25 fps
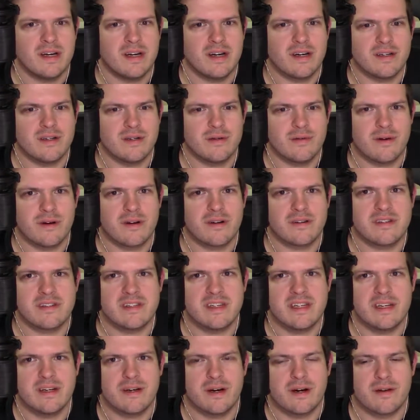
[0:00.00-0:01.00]

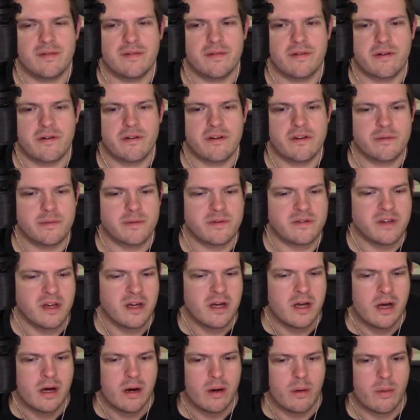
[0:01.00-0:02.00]
RC car for Christmas?
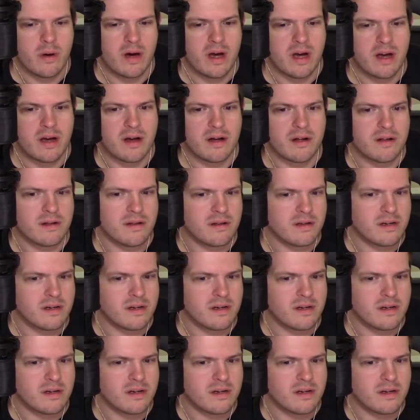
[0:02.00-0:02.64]
Well,